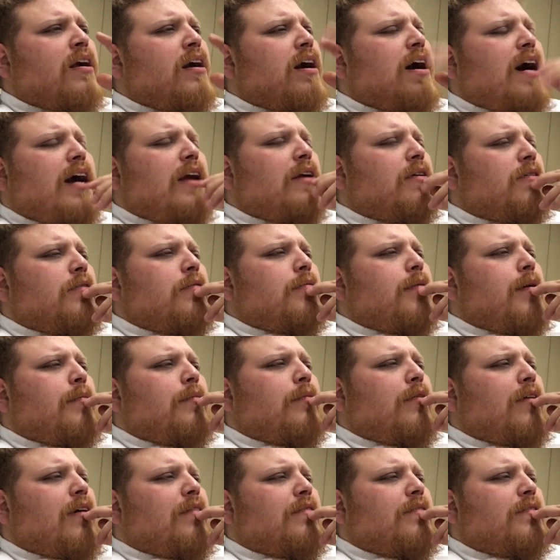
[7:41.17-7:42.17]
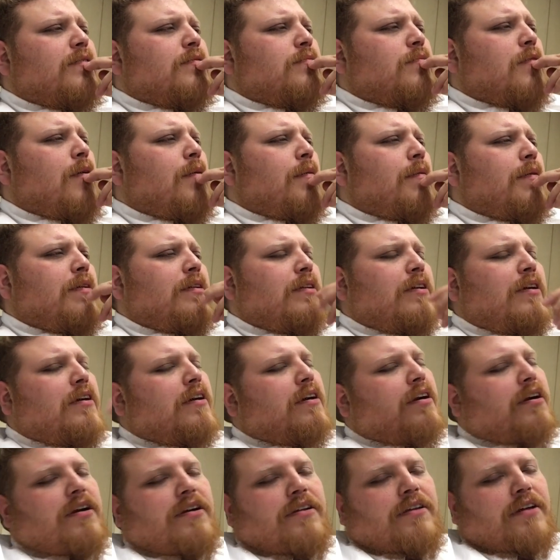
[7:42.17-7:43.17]
I don't remember off this moment.
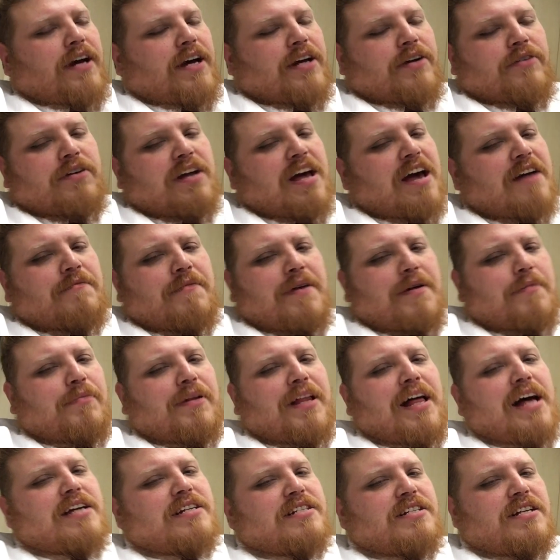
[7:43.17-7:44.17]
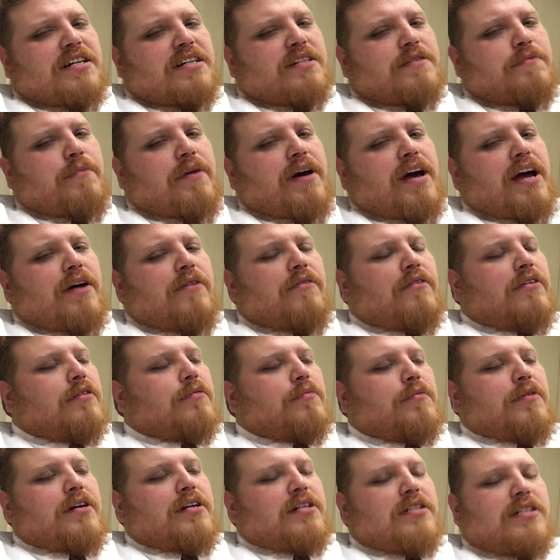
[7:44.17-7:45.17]
I don't have my plastics bag with
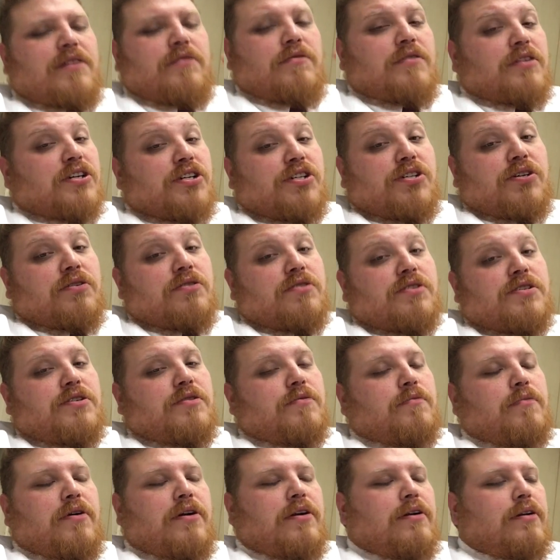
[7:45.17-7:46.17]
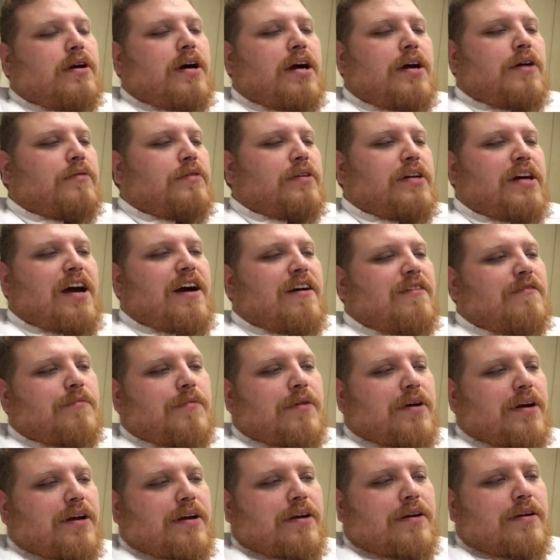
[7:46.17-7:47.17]
me because I would have showed you, but I only have
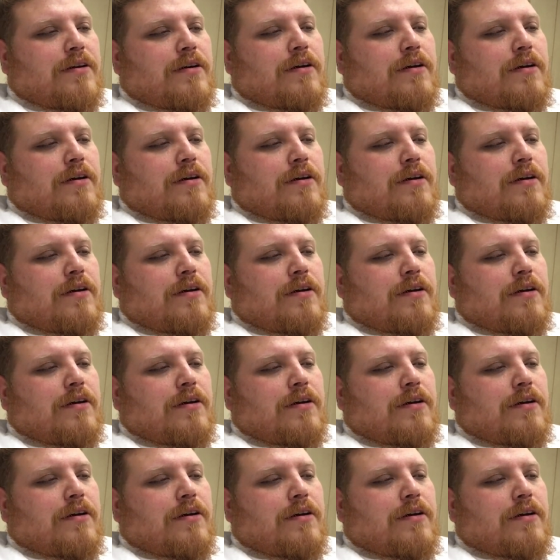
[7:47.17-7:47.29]
my